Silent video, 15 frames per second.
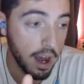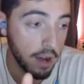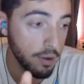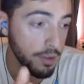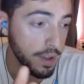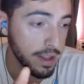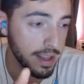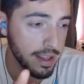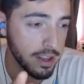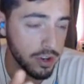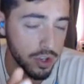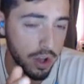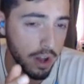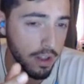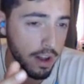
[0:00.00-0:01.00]
I don't think that
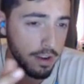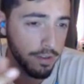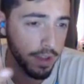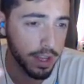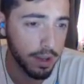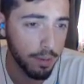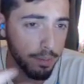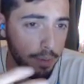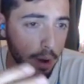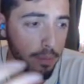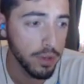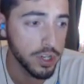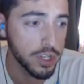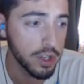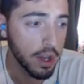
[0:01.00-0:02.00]
there's a lot of like
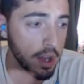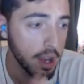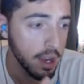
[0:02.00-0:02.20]
published